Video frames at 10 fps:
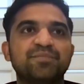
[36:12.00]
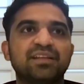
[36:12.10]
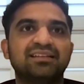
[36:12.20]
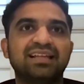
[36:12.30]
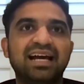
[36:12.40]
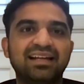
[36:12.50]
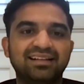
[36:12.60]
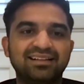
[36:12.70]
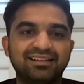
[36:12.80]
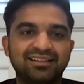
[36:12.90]

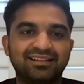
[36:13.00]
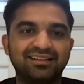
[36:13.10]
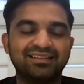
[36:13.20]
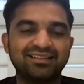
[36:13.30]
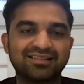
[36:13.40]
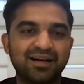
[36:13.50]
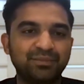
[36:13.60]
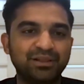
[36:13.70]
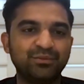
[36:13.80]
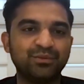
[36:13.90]
that this
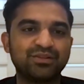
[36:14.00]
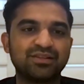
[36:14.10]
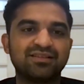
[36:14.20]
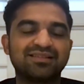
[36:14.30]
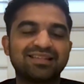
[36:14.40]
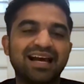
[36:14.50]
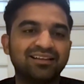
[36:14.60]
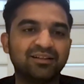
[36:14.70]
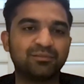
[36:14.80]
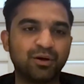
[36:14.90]
company was a
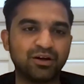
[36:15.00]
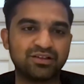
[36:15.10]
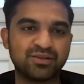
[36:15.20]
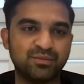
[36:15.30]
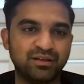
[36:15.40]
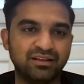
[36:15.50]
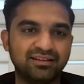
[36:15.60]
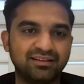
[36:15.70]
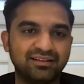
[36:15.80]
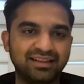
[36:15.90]
silent
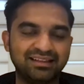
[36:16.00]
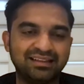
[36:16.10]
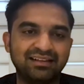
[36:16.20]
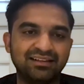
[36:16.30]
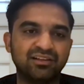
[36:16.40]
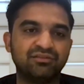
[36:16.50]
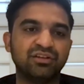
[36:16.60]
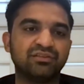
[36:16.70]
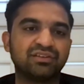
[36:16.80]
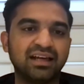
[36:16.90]
participant in that delivery
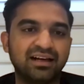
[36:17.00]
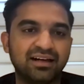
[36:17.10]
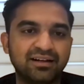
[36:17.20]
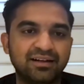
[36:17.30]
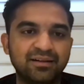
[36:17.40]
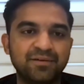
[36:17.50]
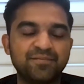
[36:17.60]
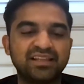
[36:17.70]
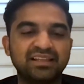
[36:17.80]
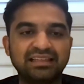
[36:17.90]
of care.
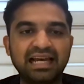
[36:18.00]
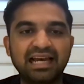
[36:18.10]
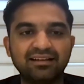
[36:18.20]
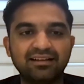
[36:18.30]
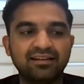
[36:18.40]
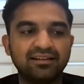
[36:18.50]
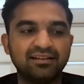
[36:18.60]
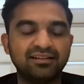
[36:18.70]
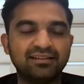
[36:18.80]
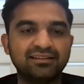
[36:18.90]
Yet
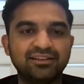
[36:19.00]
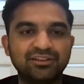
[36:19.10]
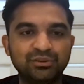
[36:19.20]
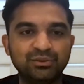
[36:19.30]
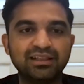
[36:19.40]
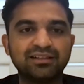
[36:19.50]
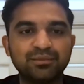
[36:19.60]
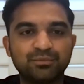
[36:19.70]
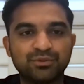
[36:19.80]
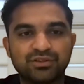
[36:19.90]
they're uniquely
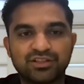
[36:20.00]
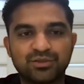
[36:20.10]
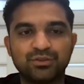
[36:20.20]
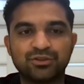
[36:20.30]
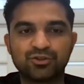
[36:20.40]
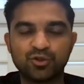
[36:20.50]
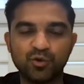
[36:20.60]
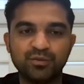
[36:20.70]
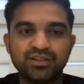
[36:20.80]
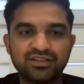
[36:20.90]
positioned with so
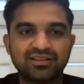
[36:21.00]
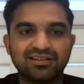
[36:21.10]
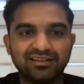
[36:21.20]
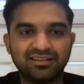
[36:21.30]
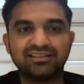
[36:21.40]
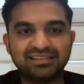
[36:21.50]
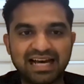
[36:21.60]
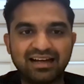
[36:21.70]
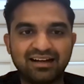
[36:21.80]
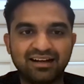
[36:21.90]
much clinical
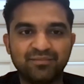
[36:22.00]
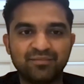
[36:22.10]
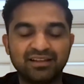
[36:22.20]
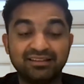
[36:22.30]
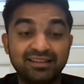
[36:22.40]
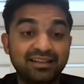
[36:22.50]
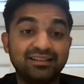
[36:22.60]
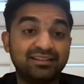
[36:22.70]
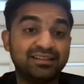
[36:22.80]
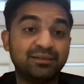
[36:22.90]
data.
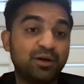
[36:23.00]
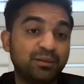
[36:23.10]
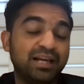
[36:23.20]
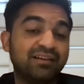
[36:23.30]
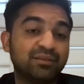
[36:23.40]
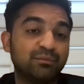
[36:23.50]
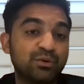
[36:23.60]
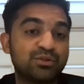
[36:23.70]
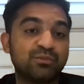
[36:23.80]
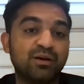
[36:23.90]
They probably have the
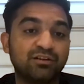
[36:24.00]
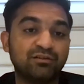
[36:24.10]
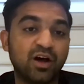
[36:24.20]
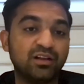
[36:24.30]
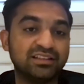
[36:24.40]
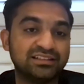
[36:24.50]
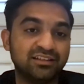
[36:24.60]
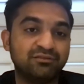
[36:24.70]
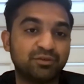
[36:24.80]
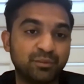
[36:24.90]
most amount of knowledge and
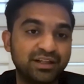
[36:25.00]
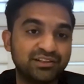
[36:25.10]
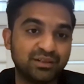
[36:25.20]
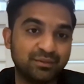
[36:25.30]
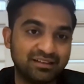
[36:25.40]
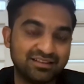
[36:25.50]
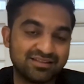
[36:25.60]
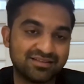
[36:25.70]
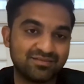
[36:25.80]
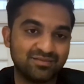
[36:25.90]
information about this